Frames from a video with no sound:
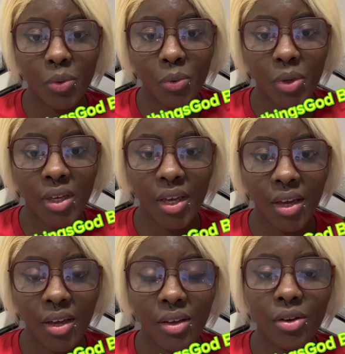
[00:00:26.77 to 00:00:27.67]
This is
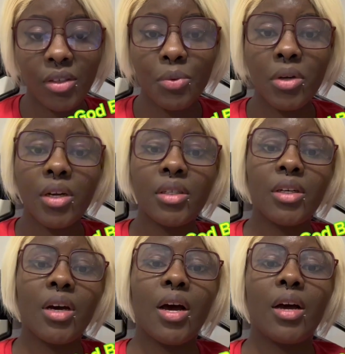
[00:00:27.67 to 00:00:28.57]
so sad, as
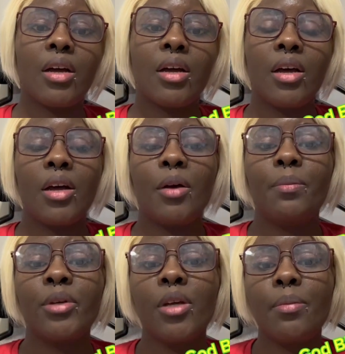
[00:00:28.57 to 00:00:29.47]
in, the
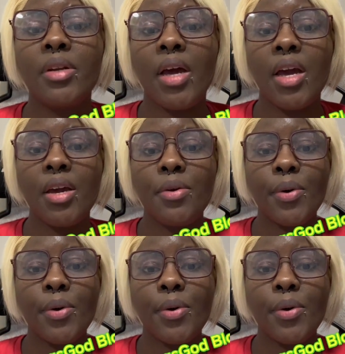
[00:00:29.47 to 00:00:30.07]
full Nigeria,